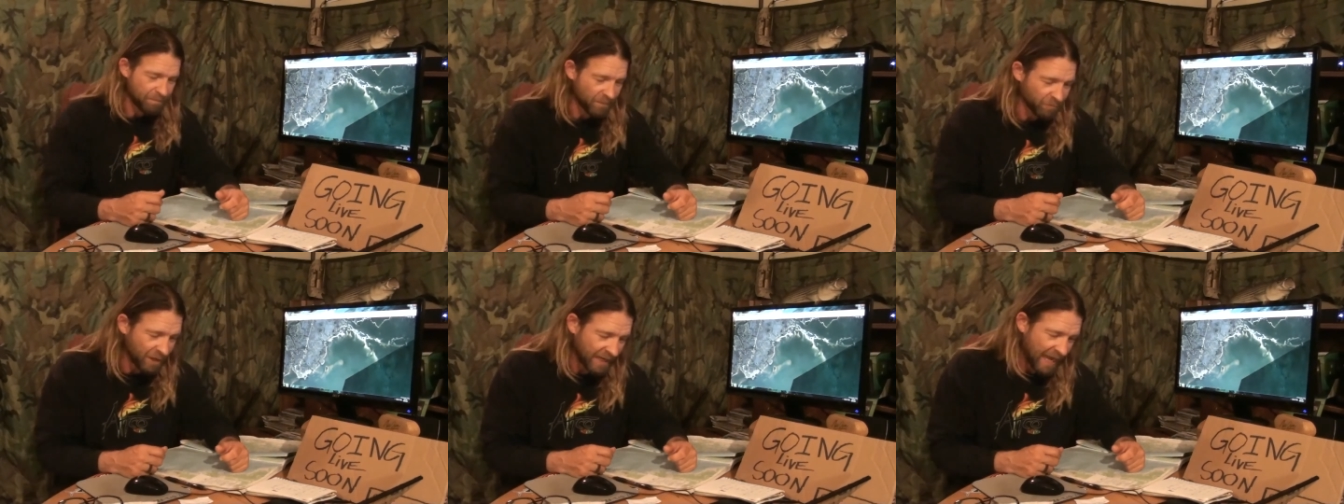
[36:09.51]

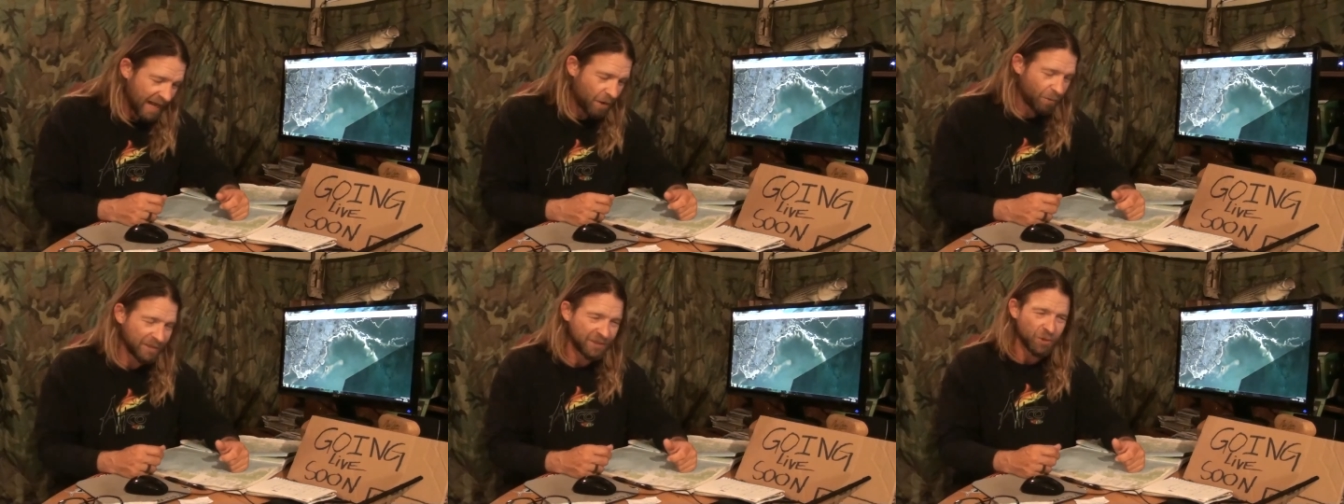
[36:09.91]
Rick
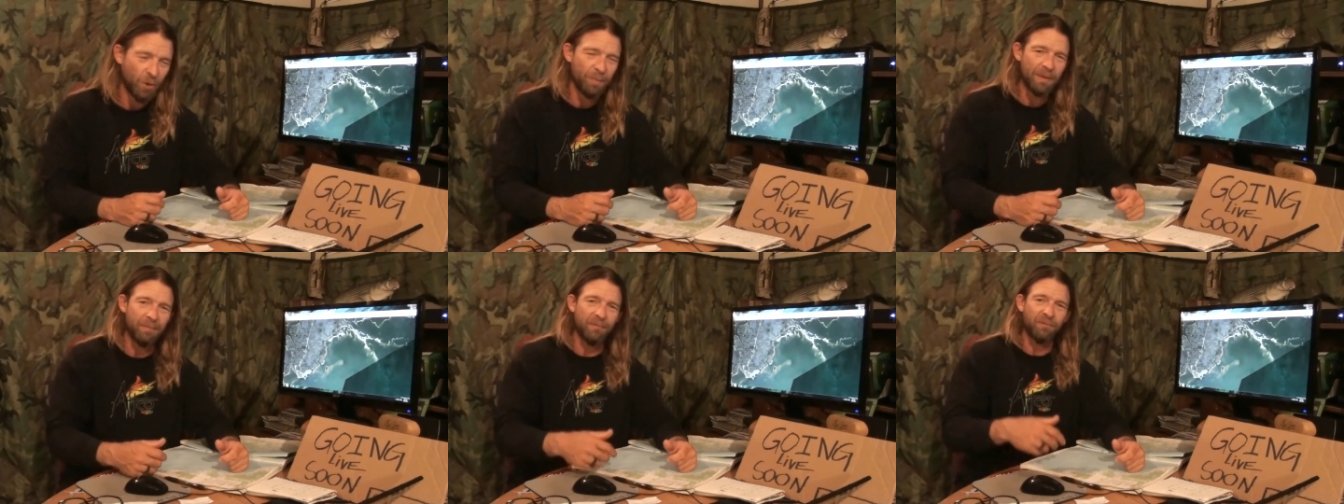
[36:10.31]
had always
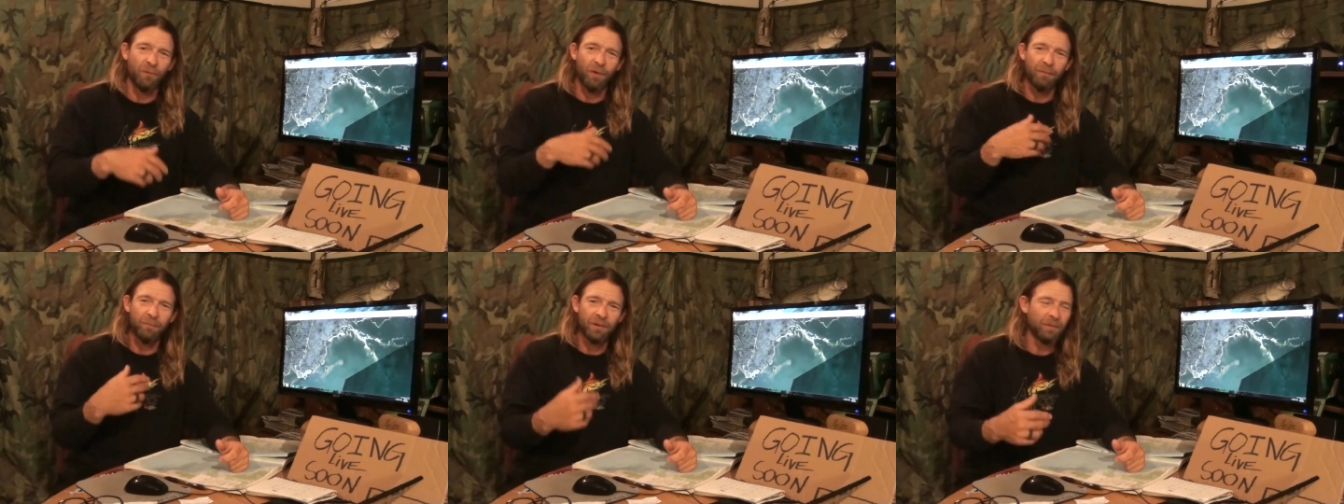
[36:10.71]
told me
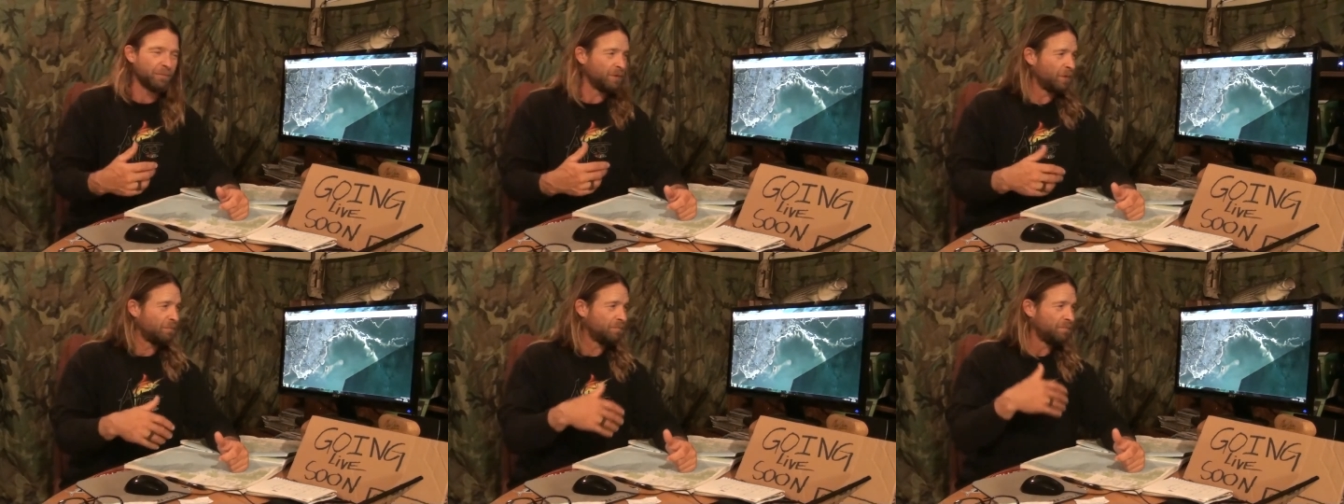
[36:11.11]
before I
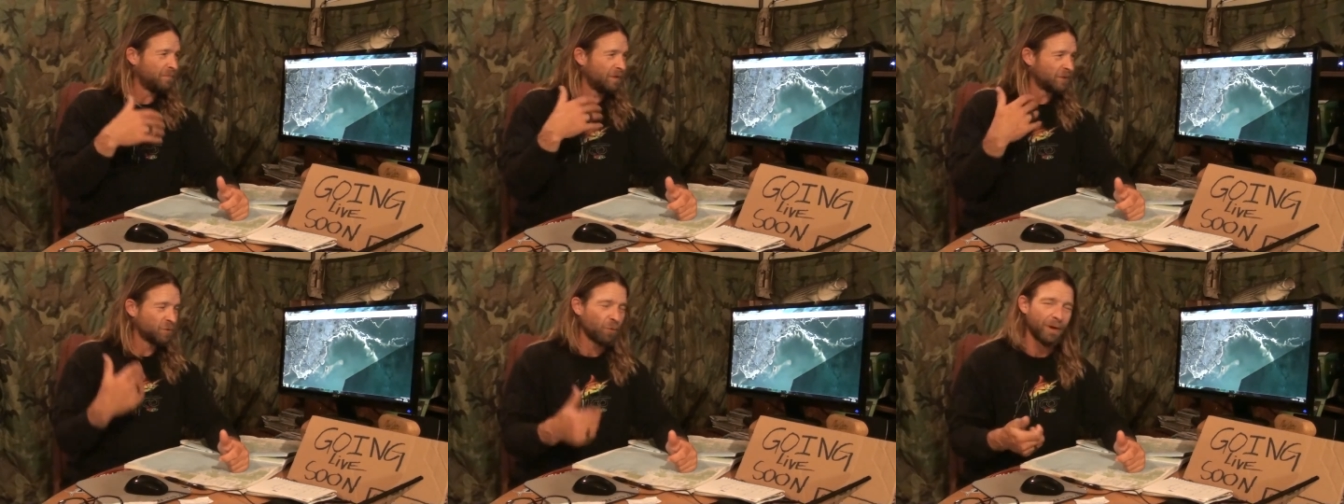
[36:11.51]
went
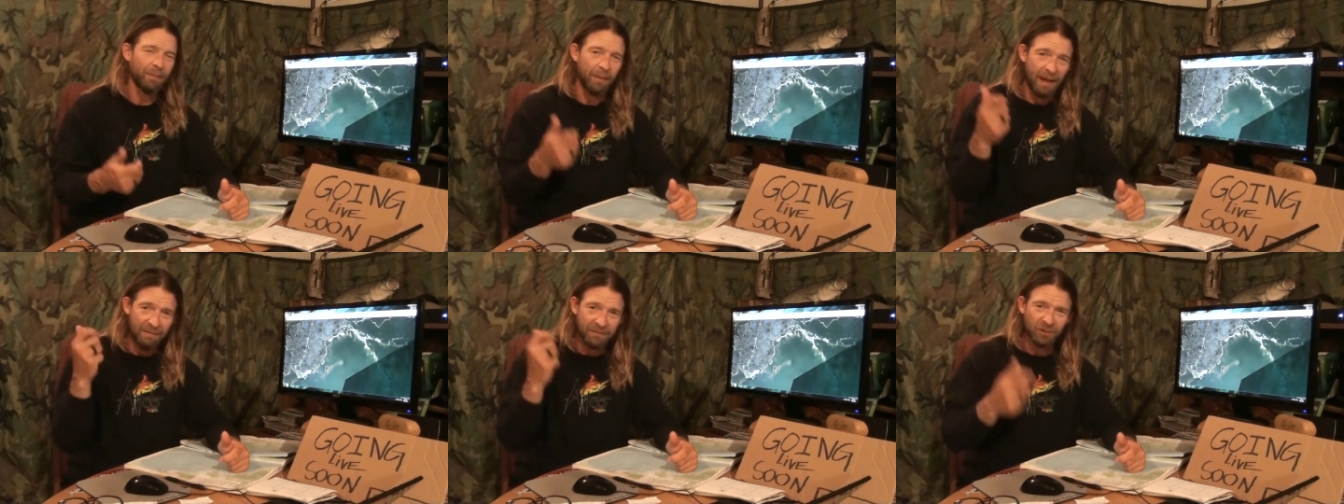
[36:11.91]
on tour,
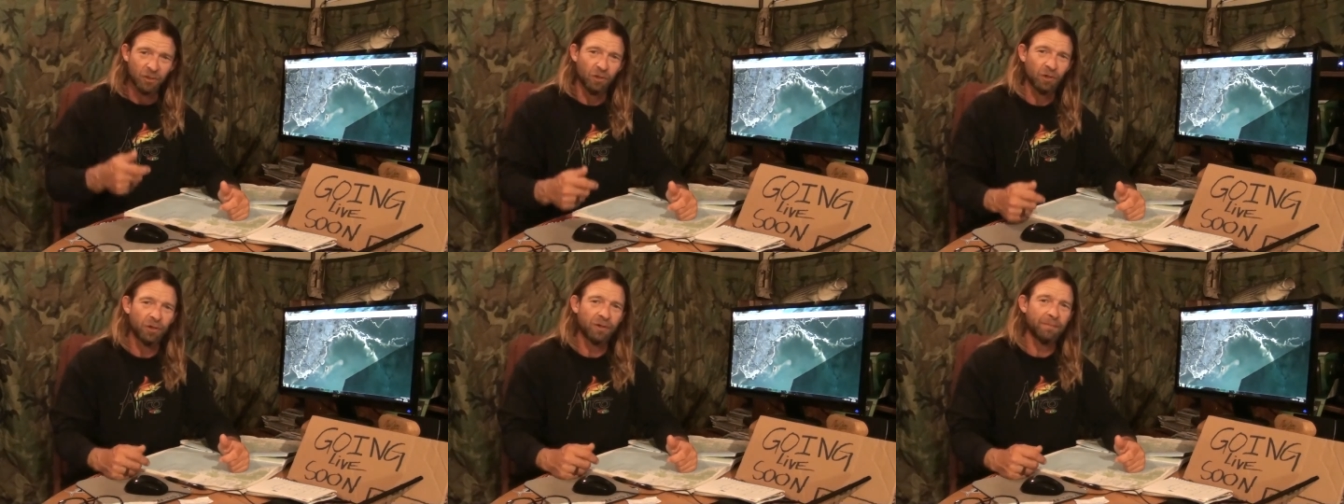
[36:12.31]
I'm gonna have to
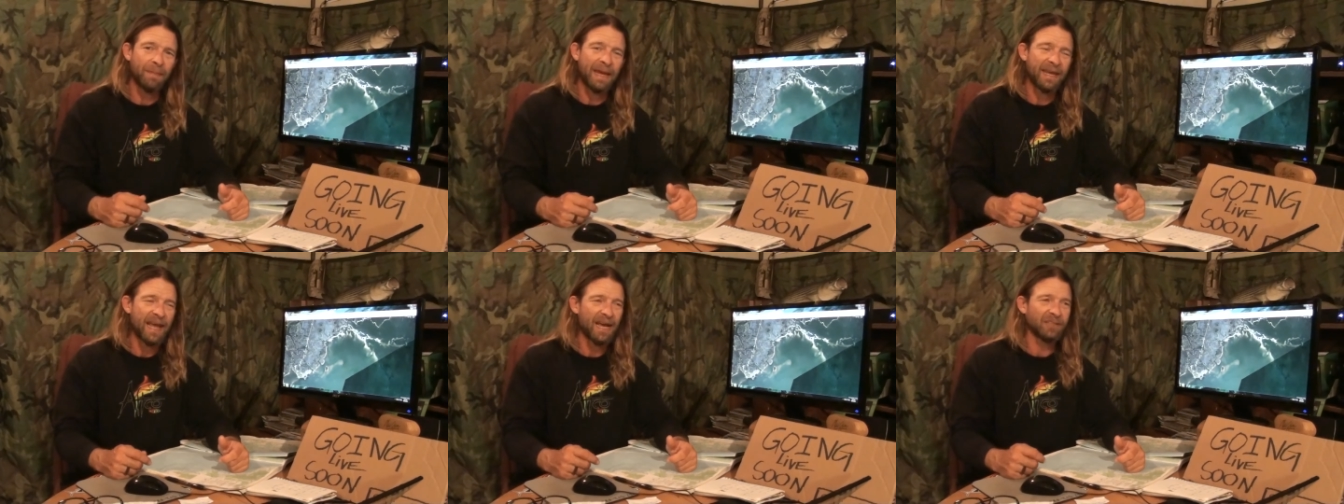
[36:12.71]
start learning
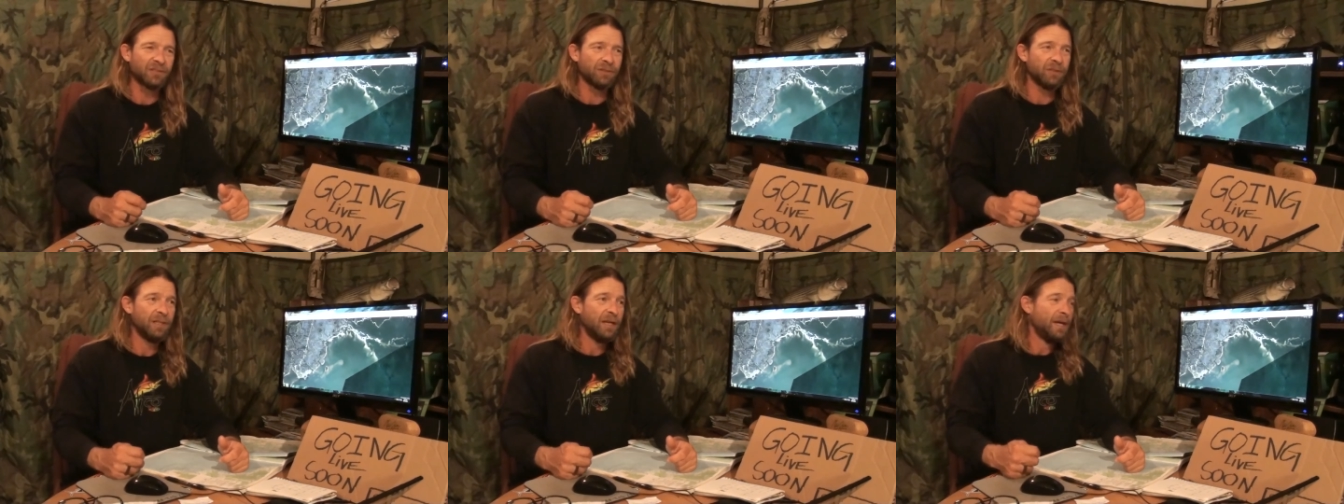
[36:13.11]

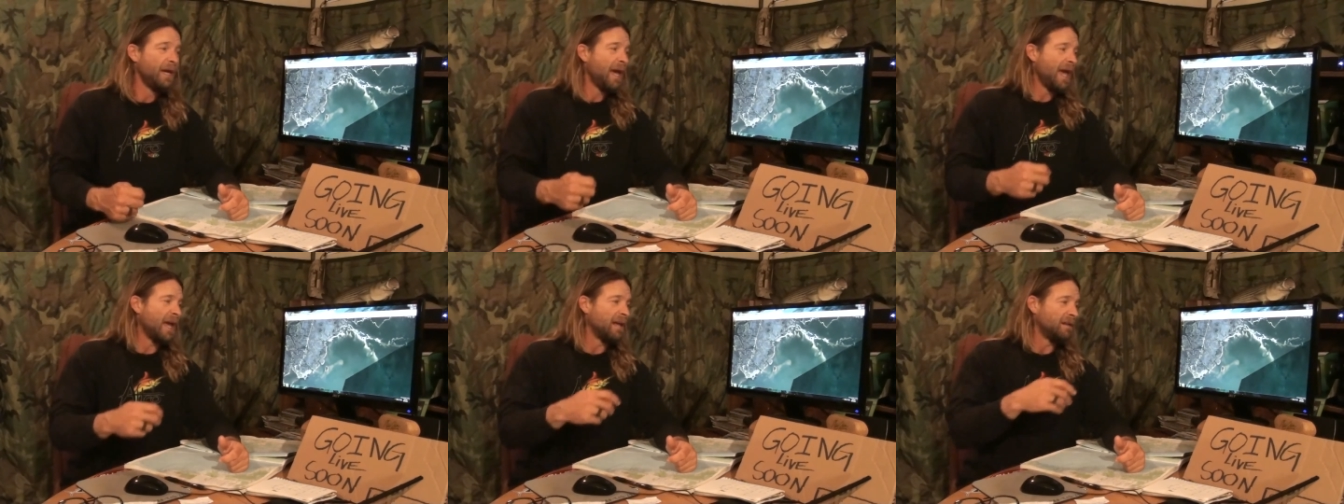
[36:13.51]
baitcaster,
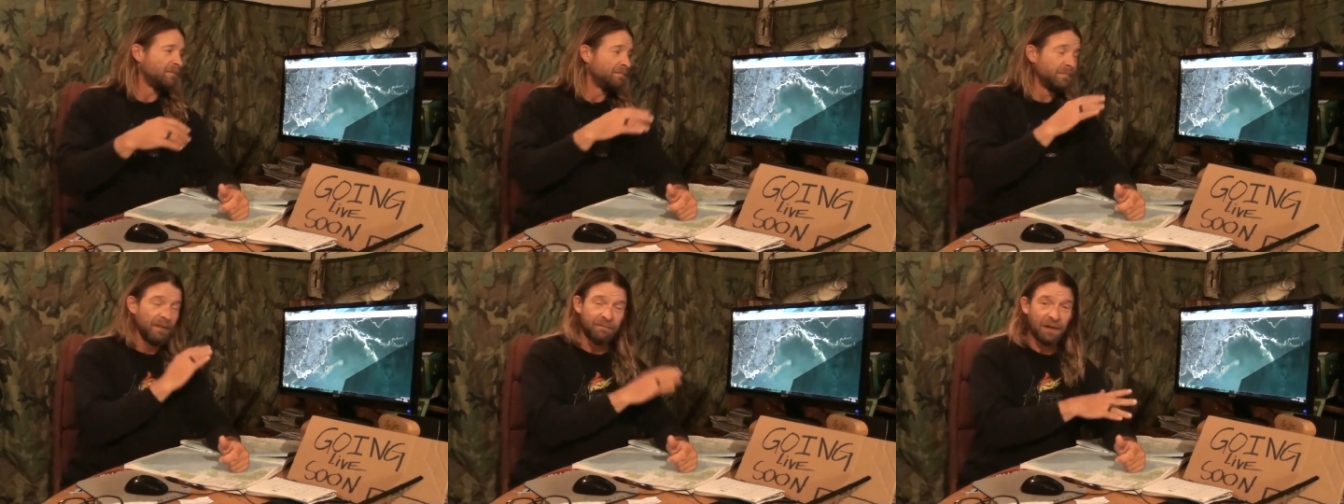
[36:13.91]

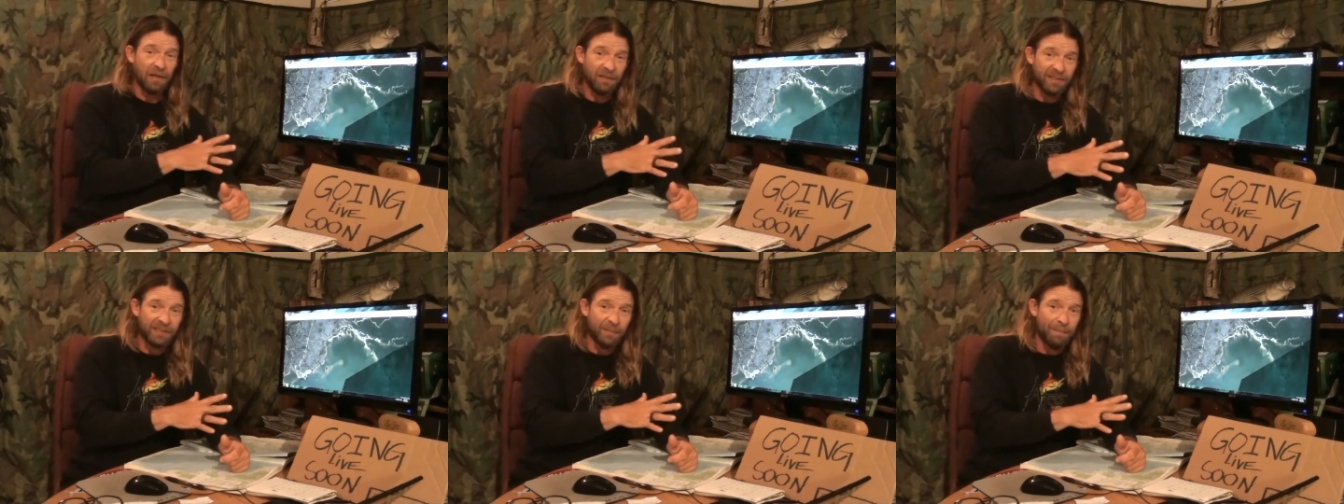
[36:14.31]
and I
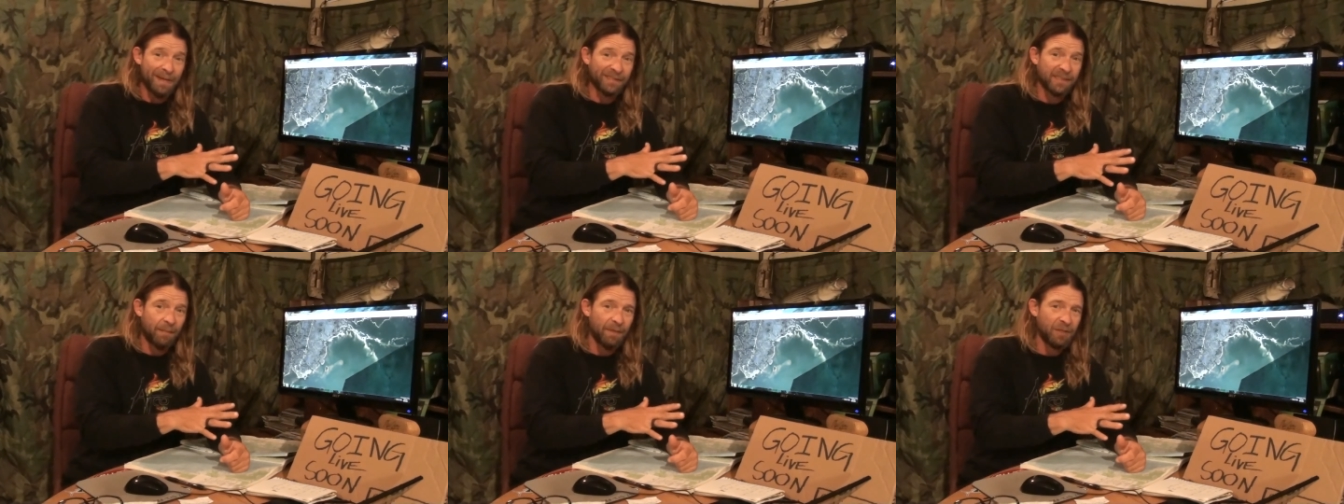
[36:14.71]
figured this is the
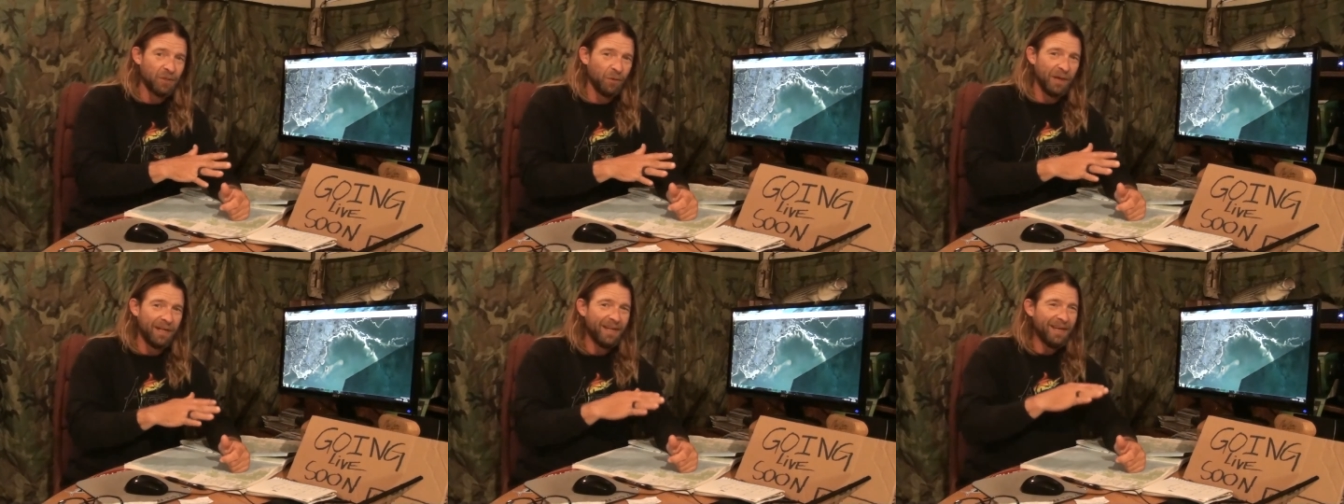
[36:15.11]
best time to
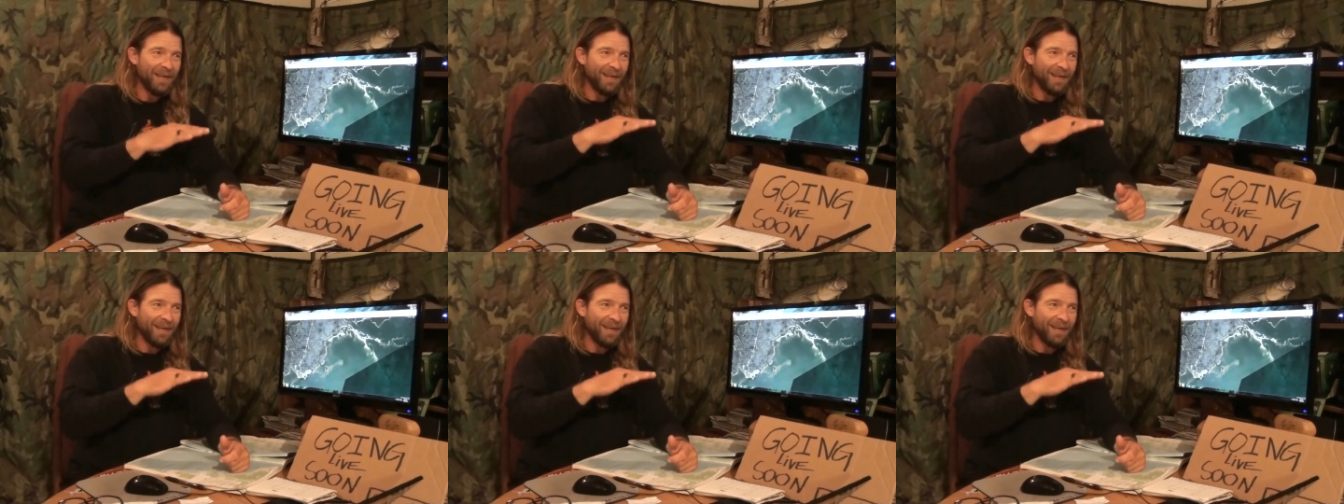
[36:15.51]
do it.